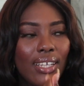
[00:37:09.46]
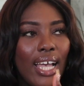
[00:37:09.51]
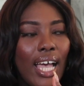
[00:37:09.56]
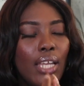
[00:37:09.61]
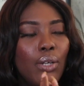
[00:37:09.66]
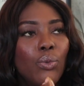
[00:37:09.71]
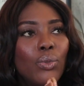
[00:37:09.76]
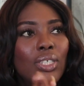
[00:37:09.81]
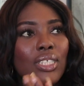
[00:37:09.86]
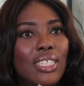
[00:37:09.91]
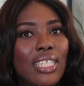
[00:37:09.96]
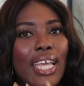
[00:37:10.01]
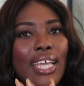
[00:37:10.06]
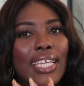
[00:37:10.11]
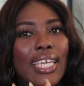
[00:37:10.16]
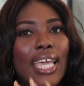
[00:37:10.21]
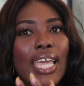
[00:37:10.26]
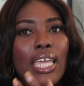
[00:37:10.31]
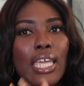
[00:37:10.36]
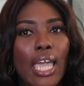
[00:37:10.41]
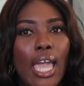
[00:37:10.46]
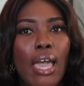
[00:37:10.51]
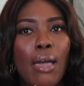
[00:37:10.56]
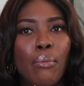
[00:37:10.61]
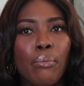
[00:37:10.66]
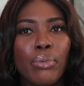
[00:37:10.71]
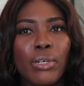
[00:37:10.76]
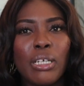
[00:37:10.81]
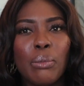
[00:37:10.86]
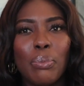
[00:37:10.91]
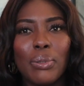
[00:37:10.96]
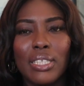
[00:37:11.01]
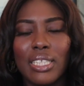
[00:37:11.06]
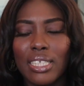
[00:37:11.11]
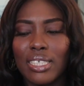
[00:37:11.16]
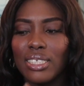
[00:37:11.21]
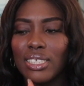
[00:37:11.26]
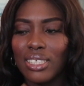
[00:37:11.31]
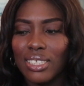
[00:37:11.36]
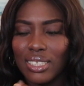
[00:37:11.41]
I don't want to say I get amber, but
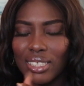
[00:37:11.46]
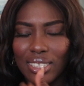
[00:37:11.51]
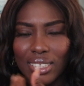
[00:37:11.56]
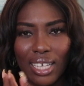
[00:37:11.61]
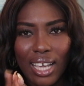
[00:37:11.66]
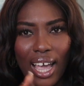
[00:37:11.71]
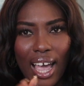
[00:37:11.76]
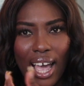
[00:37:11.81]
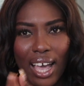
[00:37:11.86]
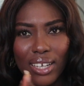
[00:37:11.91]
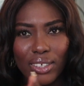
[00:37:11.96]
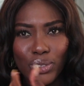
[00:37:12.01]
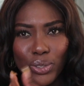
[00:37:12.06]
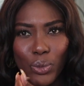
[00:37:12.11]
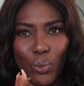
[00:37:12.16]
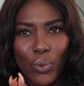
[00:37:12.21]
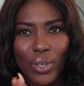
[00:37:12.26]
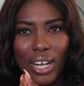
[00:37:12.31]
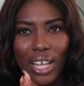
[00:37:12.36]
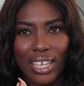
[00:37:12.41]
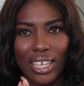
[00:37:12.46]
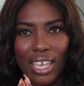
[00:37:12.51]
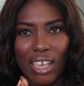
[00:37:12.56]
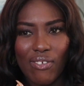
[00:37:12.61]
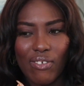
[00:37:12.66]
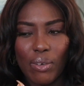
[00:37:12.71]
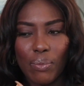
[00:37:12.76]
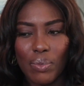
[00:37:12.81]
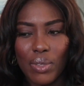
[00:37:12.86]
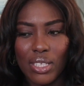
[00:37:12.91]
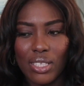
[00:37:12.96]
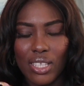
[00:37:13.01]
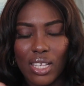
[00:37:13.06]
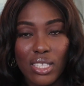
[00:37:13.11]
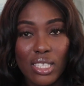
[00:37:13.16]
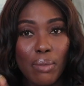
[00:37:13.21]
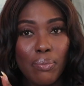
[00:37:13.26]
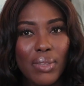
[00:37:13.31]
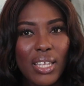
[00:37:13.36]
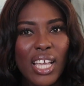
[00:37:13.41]
there's, I don't know what I get from this. There's
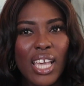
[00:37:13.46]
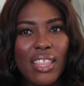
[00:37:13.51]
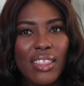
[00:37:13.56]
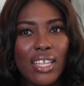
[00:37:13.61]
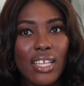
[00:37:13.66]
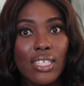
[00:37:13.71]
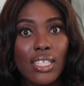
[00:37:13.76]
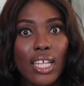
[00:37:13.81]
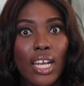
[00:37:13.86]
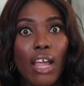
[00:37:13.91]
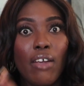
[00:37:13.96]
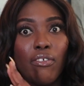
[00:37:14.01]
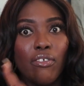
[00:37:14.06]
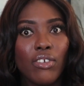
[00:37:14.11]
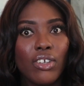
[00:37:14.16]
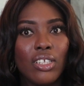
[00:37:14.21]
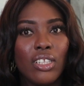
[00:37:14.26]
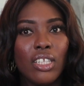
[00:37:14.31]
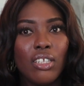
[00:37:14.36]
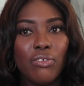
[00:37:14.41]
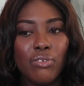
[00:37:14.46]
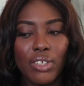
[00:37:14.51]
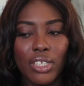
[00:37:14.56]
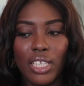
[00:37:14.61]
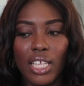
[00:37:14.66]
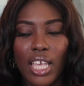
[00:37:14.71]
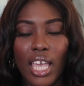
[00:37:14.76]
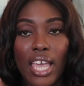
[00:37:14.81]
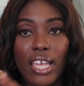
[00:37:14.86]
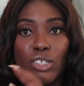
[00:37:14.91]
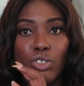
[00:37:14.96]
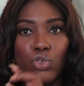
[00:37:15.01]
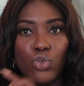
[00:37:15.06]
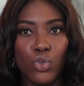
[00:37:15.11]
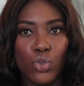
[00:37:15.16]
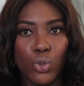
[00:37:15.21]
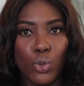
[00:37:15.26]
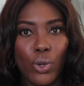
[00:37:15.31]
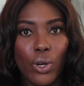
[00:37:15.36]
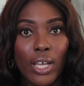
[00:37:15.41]
something in this that I really, really
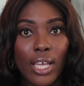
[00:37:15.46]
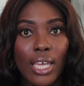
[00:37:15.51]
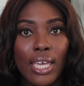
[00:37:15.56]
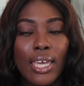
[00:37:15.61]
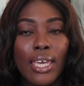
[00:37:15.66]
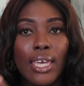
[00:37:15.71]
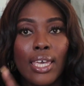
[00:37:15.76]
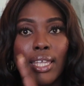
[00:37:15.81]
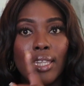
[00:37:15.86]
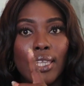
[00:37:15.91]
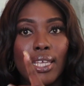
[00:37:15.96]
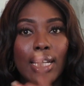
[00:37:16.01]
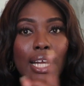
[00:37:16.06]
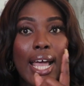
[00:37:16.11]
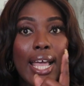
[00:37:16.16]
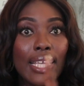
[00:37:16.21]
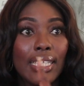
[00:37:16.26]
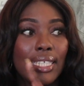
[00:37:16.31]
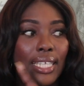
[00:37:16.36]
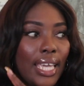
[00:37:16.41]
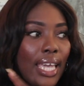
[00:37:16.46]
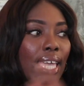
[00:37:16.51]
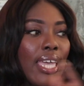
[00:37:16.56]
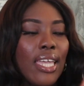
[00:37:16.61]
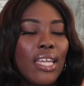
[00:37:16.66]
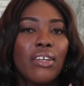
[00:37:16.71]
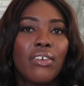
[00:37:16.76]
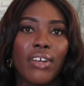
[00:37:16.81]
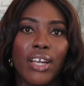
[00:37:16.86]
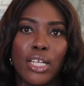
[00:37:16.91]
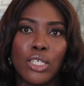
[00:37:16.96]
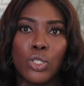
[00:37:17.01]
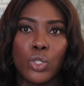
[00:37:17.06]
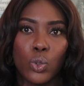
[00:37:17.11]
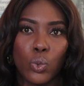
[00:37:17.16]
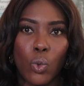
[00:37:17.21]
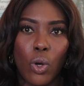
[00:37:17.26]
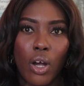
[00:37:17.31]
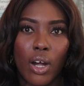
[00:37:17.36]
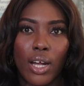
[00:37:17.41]
enjoy that I get in Grand
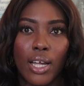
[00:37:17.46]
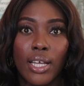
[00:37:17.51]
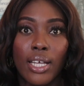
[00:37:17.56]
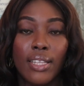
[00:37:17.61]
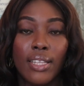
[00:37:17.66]
Soir.